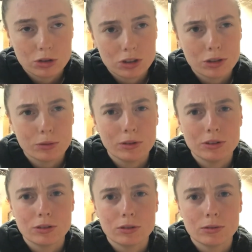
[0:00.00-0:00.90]
you're gonna want to
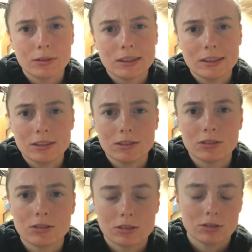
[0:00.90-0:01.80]
do
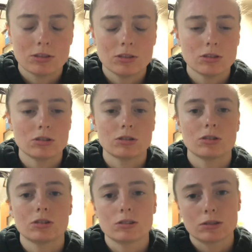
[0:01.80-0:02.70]
is, since
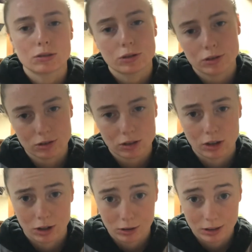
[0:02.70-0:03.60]
your critters
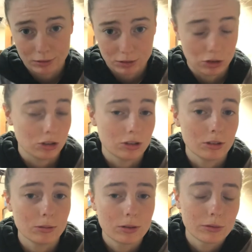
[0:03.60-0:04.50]
cannot live in just
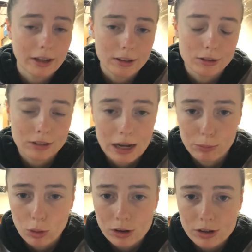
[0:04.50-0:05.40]
regular tap
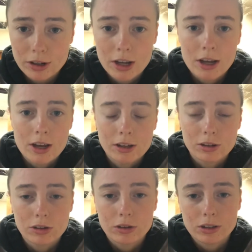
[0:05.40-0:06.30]
water, you're
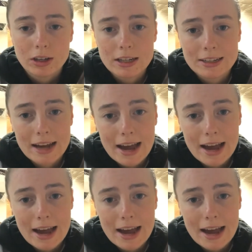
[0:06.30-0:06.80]
going to need to